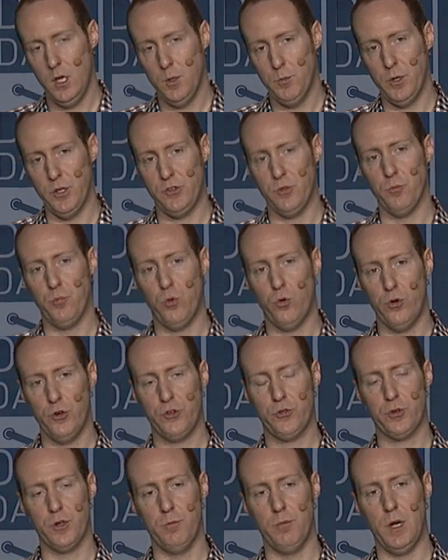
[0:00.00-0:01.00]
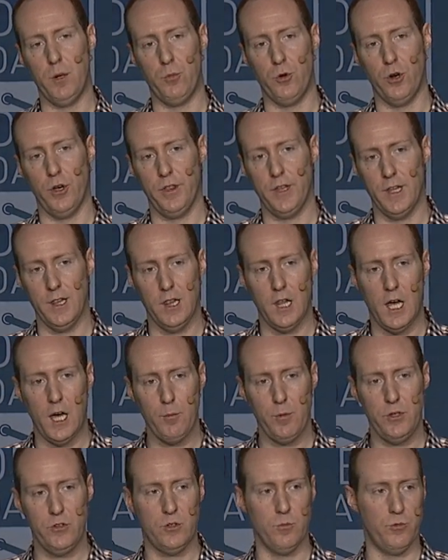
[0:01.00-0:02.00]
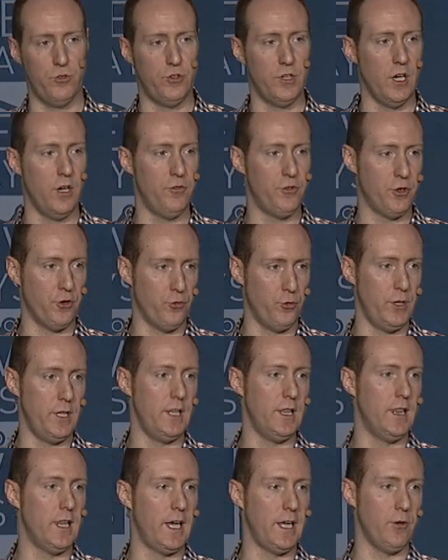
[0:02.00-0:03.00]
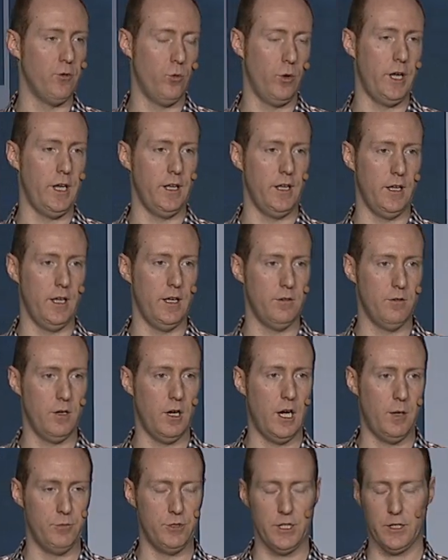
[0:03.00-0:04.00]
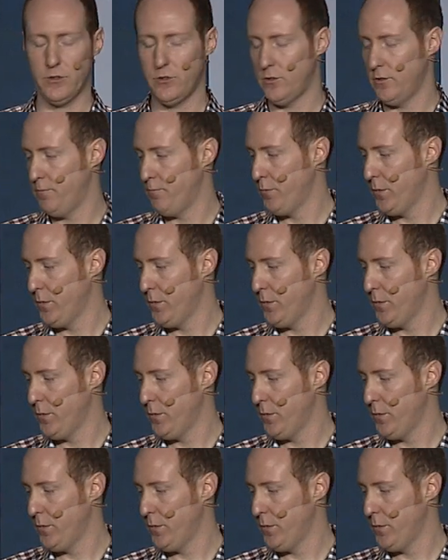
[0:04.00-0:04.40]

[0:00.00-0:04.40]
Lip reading: But it's important to remember that lobbies themselves are really lightweight objects.